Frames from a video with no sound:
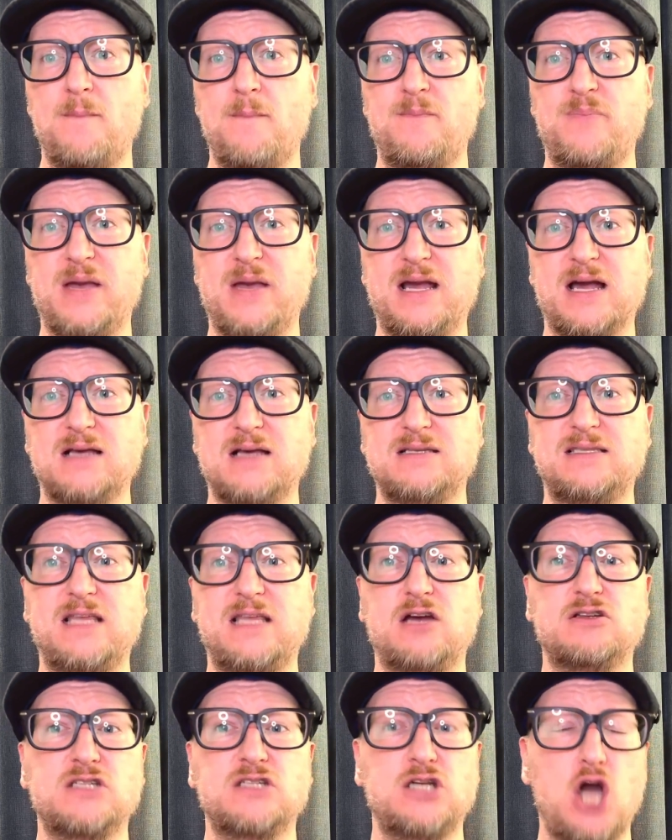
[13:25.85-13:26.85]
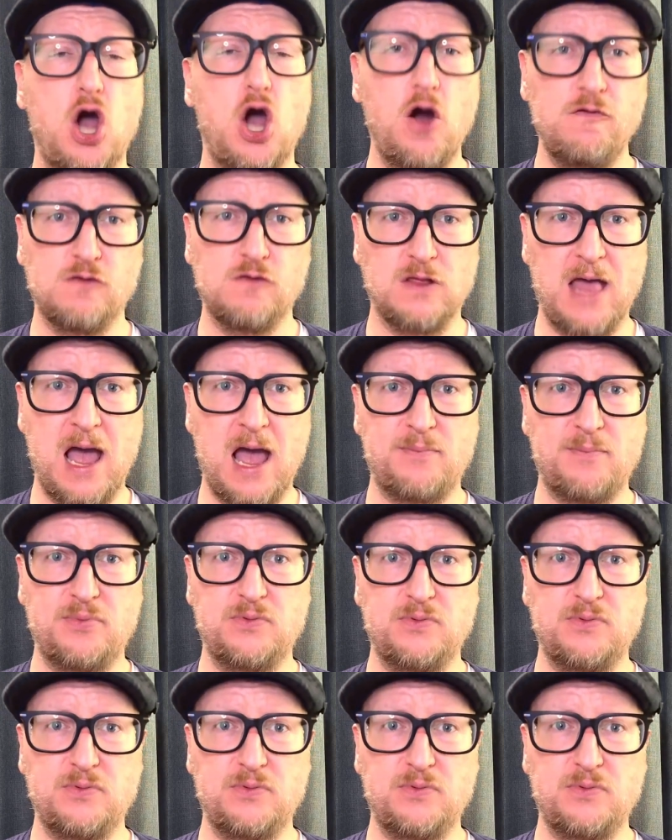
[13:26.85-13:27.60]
because there's an overlap,